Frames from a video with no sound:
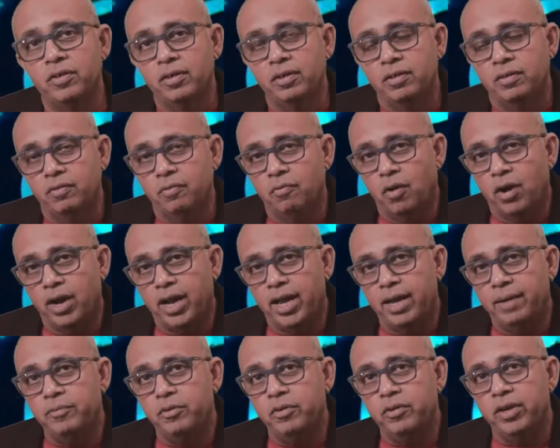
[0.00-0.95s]
what I am
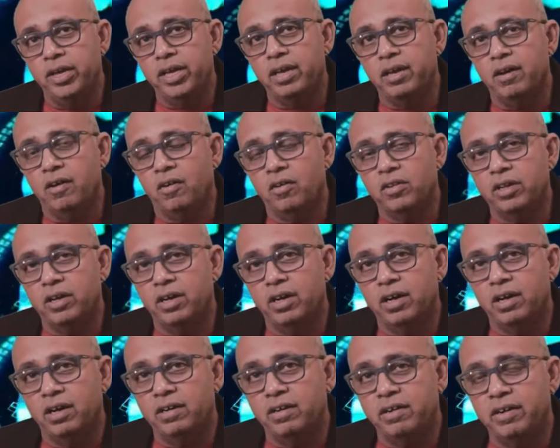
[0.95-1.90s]
doing on
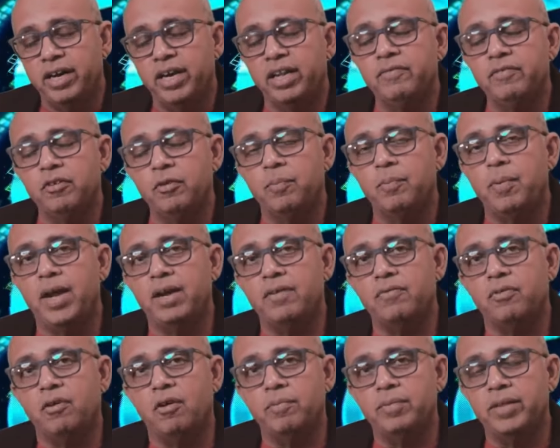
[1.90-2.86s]
the TradingView
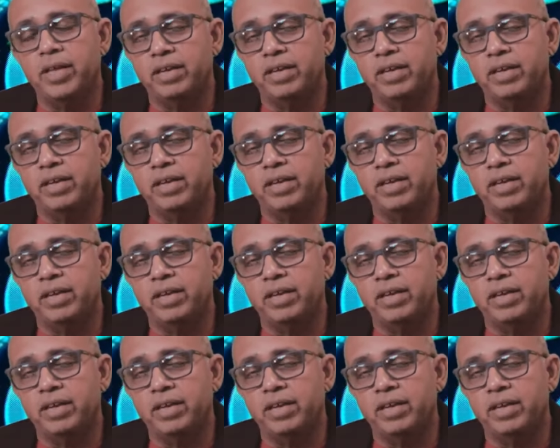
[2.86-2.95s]
platform. There's a